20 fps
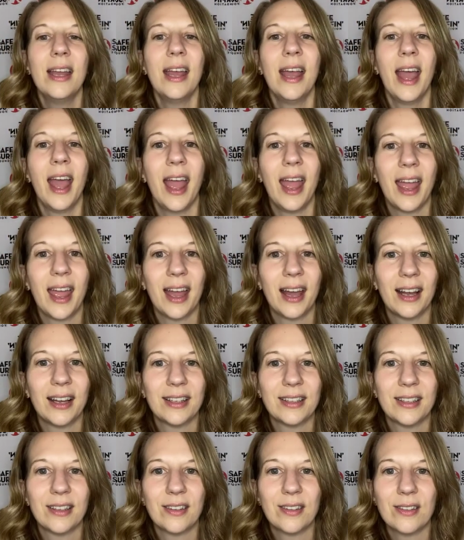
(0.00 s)

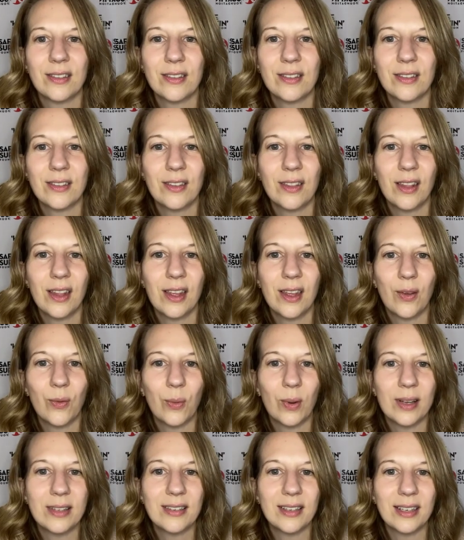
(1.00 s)
And it
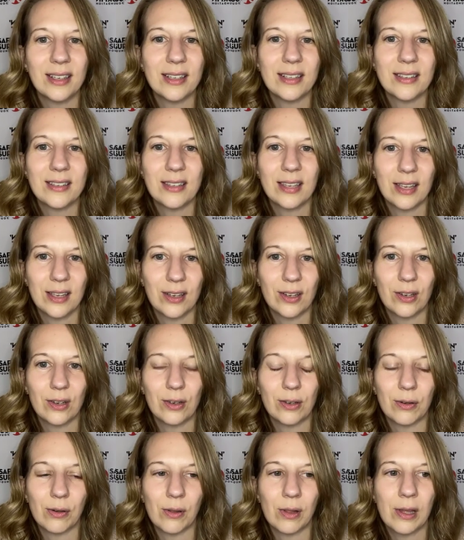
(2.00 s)
wasn't
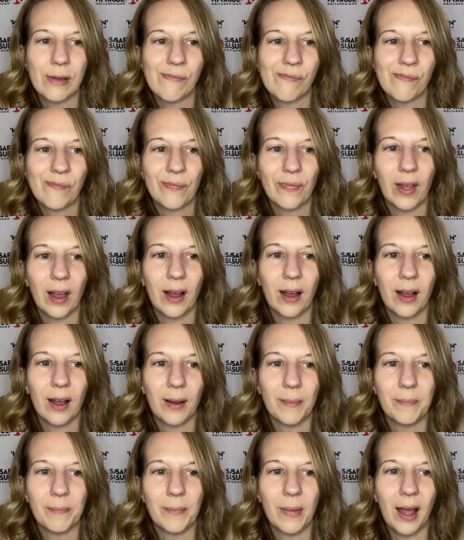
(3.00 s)
until
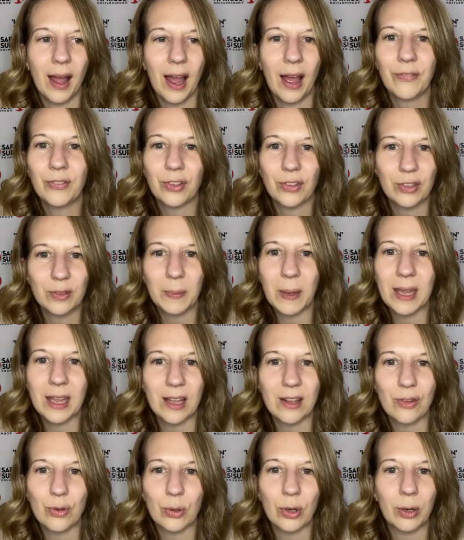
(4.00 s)
after
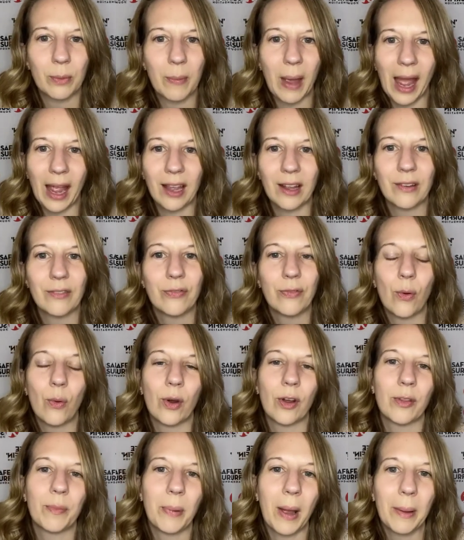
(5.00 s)
speaking to her back and
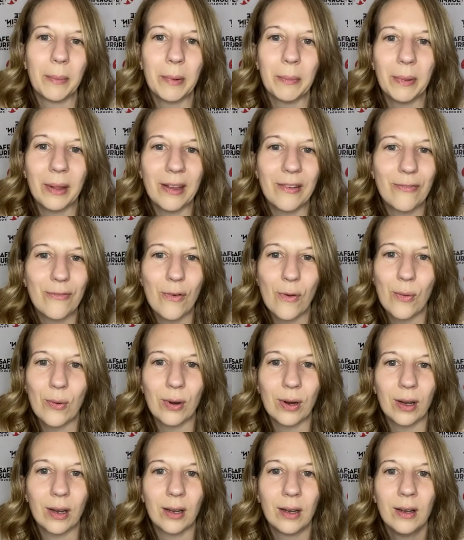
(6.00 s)
forth, probably
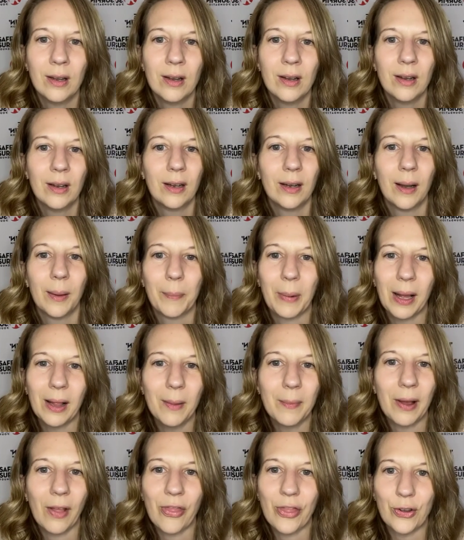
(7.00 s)

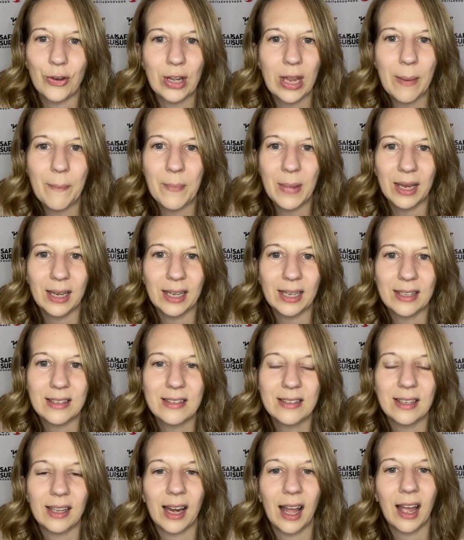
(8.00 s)
about 30
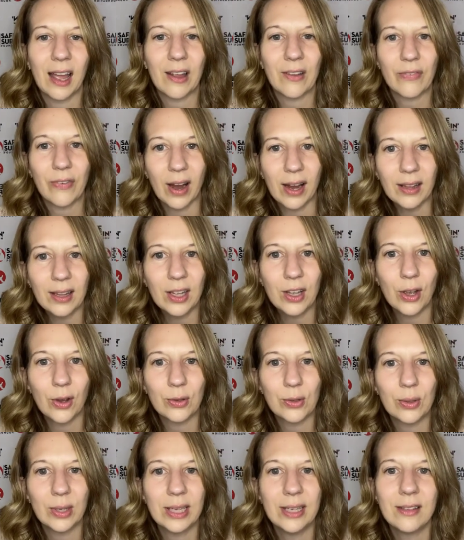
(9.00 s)
minutes, did I finally
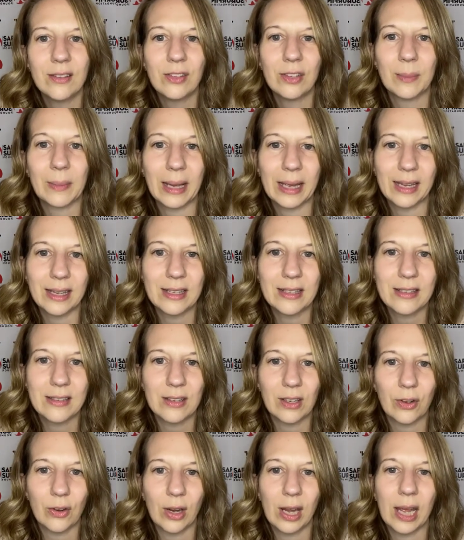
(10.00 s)
go into my
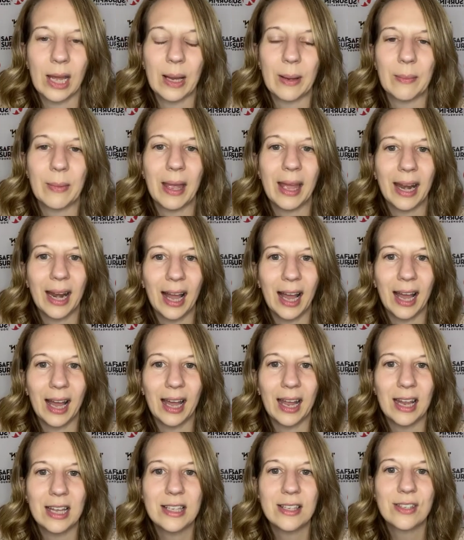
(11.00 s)
Instagram and
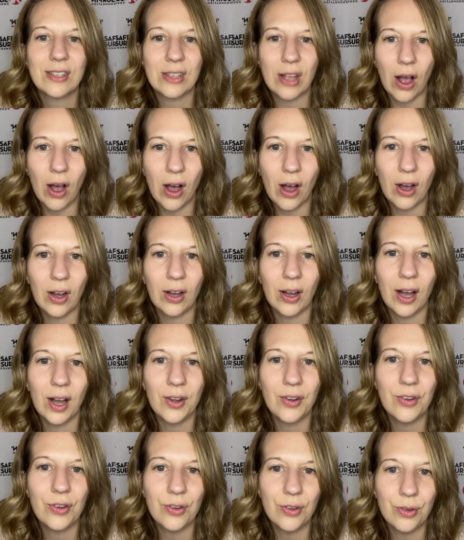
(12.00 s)
I saw a
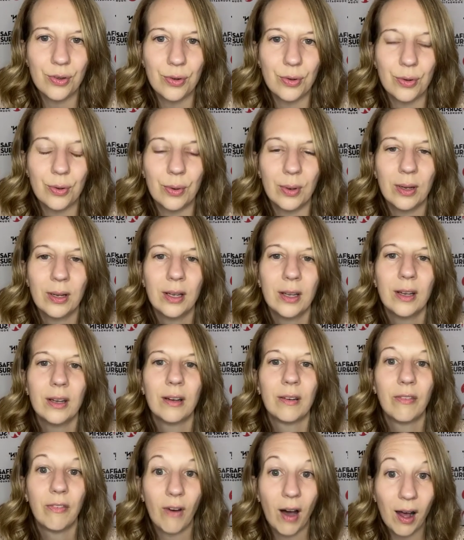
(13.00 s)
new
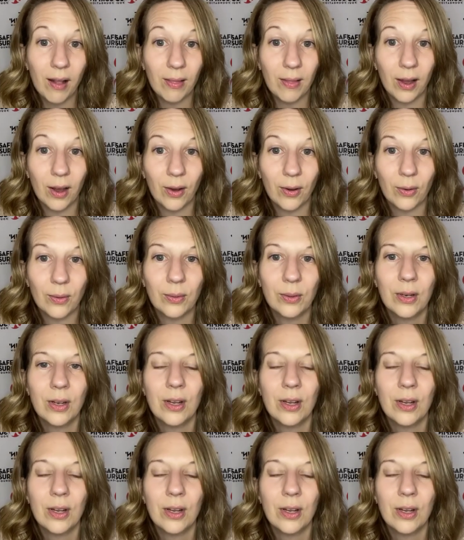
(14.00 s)
follow